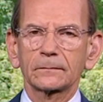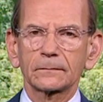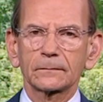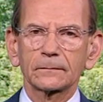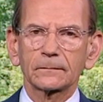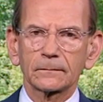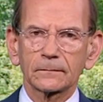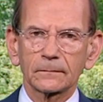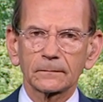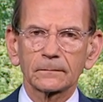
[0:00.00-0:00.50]

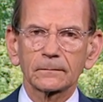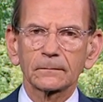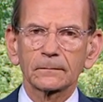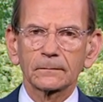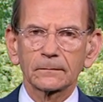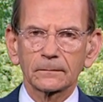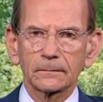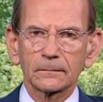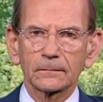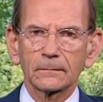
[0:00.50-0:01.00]
Okay,
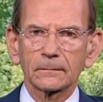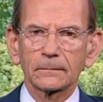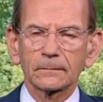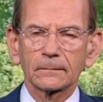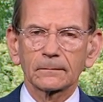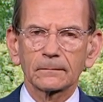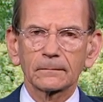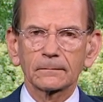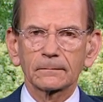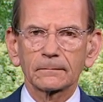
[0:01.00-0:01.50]
maybe I'll
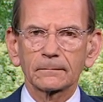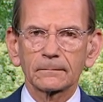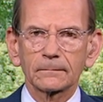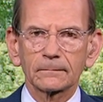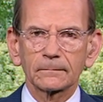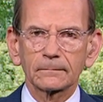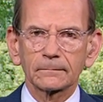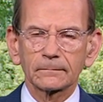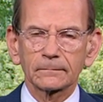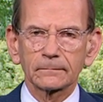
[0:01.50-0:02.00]
see you
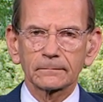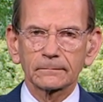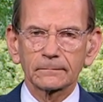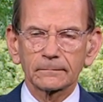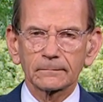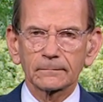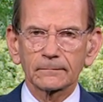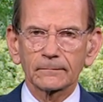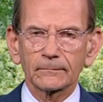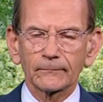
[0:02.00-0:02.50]
guys down
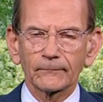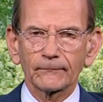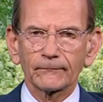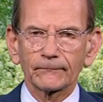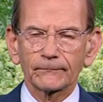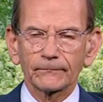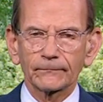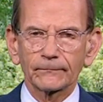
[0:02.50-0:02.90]
here. But